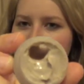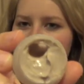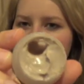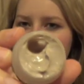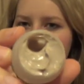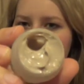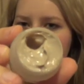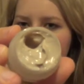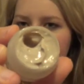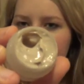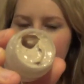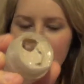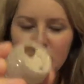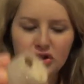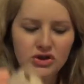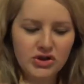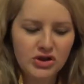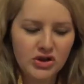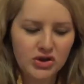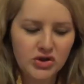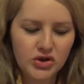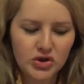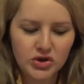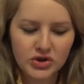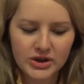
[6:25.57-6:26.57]
Doesn't
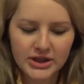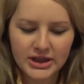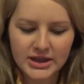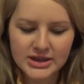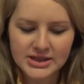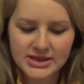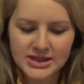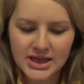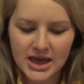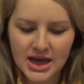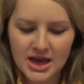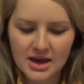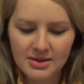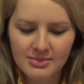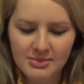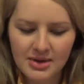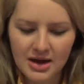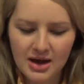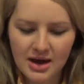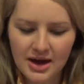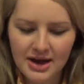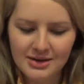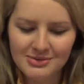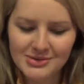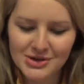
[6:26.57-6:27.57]
look glorious.
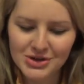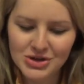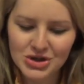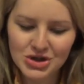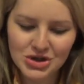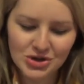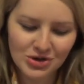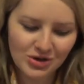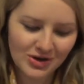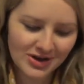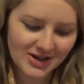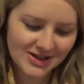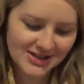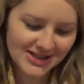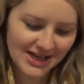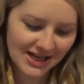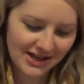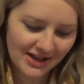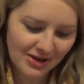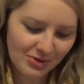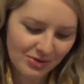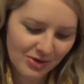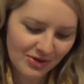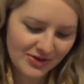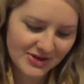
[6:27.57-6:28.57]
I'm not sure
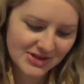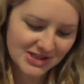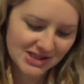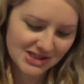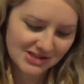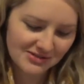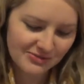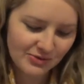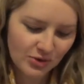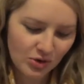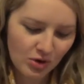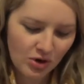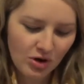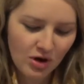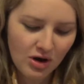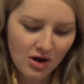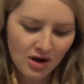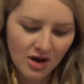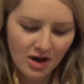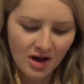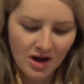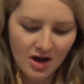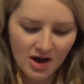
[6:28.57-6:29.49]
exactly what this is for.